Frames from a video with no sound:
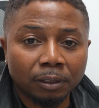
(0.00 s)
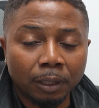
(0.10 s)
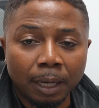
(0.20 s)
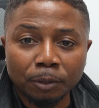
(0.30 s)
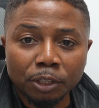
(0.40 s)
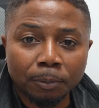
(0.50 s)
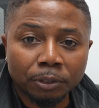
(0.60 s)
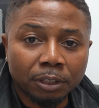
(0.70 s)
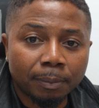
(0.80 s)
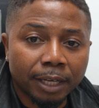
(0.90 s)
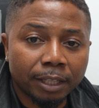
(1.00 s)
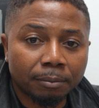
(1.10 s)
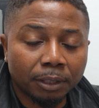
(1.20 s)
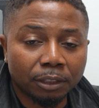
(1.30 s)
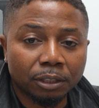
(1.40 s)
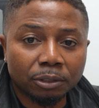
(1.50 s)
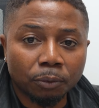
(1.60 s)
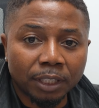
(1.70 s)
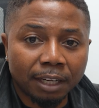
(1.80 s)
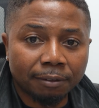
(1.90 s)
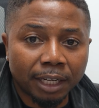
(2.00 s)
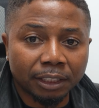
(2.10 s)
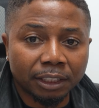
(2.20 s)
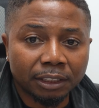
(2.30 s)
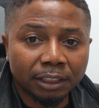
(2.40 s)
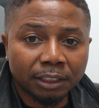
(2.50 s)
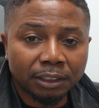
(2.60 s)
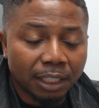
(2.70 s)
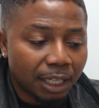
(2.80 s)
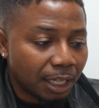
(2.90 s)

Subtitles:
I'm not sponsored by them. It's just the one I find easiest.